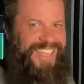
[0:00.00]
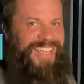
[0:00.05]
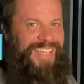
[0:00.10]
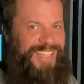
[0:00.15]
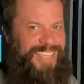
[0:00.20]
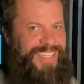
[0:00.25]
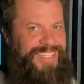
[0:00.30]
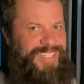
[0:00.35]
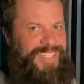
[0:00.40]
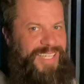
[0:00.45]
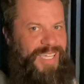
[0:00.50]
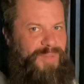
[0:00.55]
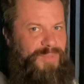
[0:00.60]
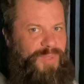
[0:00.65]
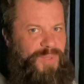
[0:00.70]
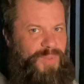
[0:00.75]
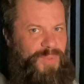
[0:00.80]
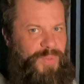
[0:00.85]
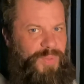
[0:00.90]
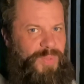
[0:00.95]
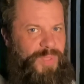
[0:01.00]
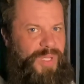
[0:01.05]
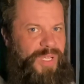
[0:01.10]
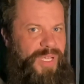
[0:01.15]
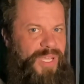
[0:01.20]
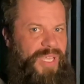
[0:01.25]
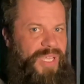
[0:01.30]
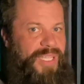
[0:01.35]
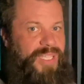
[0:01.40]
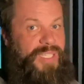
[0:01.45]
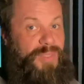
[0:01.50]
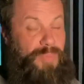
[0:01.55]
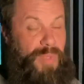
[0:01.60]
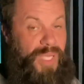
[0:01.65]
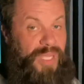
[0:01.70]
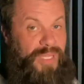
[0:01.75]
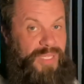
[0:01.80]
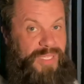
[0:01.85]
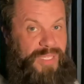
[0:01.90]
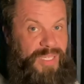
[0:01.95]
it's time to
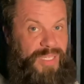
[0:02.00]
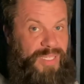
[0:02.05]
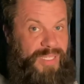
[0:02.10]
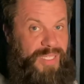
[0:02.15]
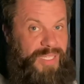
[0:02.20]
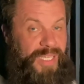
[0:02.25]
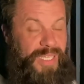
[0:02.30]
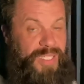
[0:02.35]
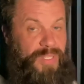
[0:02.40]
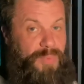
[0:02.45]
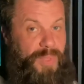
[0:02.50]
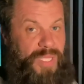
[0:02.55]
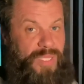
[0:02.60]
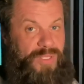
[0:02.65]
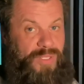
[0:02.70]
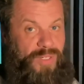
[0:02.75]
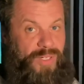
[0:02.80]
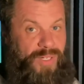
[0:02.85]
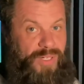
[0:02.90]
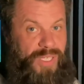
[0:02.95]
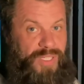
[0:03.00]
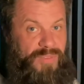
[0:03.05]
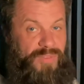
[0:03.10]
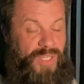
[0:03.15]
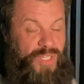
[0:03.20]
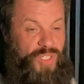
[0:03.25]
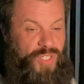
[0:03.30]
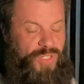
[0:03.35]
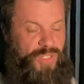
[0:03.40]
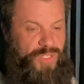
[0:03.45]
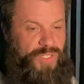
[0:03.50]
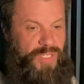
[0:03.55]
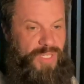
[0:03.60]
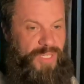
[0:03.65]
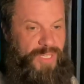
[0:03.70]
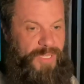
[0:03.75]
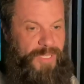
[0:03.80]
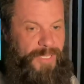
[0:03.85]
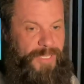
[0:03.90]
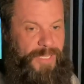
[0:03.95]
expand our adventures.
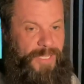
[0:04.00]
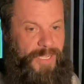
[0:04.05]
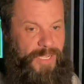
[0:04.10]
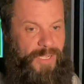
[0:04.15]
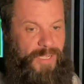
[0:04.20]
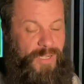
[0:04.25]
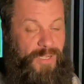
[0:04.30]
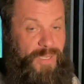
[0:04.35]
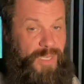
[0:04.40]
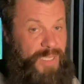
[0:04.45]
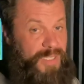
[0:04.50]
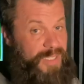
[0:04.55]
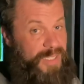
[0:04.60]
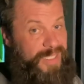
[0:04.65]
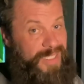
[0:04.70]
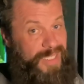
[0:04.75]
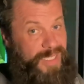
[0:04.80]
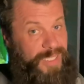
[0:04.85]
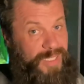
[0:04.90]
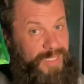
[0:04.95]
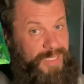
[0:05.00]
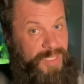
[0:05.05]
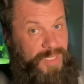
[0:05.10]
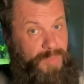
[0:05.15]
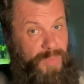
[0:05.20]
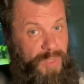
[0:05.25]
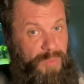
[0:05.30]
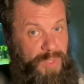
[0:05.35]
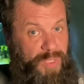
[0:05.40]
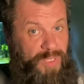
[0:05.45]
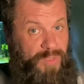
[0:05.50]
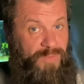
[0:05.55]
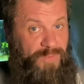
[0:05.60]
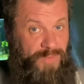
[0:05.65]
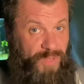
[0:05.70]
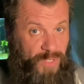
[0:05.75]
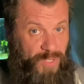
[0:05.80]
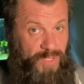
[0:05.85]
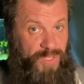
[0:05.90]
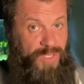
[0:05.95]
As I said, this may be the
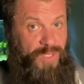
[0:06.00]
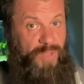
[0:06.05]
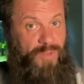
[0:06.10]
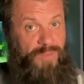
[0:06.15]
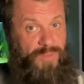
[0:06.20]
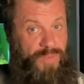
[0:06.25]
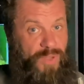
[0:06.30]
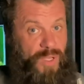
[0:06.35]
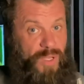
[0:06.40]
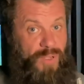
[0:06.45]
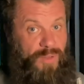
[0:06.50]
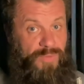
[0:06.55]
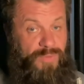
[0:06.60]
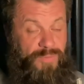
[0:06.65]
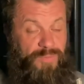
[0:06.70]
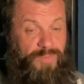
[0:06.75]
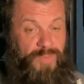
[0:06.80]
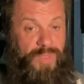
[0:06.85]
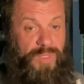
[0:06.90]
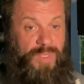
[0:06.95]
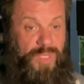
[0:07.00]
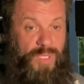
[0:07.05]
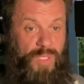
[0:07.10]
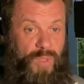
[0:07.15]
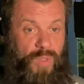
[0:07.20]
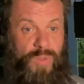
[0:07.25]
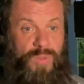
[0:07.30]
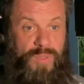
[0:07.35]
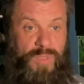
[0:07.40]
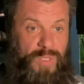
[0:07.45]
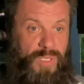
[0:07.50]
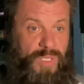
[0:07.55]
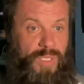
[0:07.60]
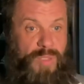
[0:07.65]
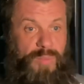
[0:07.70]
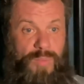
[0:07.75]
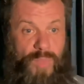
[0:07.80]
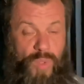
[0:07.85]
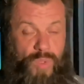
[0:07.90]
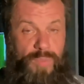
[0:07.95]
first of you know,
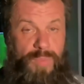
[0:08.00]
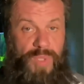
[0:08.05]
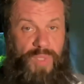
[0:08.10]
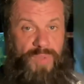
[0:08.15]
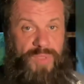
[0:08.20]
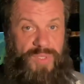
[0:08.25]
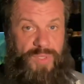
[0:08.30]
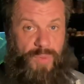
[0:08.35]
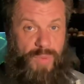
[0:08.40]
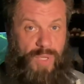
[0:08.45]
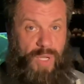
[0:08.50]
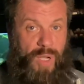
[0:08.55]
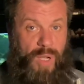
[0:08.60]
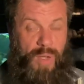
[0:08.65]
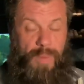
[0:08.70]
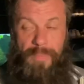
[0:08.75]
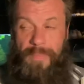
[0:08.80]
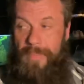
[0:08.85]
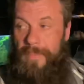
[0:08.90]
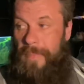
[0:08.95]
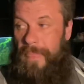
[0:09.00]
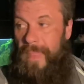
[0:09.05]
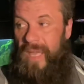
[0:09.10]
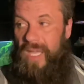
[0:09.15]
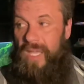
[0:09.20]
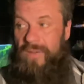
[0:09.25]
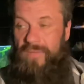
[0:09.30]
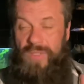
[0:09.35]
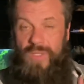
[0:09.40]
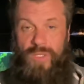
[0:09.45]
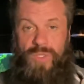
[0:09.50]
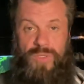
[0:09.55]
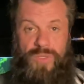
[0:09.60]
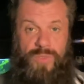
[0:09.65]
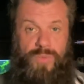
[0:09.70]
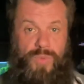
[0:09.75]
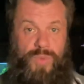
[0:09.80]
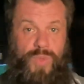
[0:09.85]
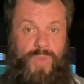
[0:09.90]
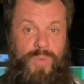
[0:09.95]
more builds to come. I have another
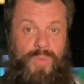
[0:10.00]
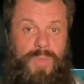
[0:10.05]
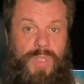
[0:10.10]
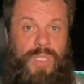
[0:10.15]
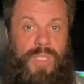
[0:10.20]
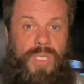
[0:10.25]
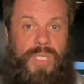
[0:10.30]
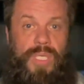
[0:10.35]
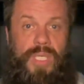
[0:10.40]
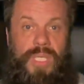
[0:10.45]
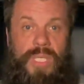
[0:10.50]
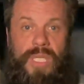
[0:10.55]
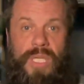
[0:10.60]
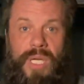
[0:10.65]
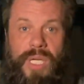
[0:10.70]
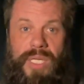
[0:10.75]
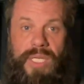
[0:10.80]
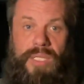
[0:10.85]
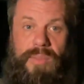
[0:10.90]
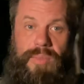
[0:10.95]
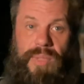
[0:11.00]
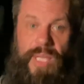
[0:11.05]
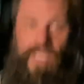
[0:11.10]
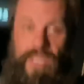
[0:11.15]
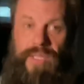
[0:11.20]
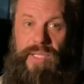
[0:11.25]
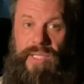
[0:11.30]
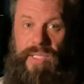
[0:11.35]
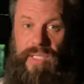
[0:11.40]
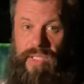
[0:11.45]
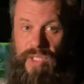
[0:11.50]
room. I keep hinting and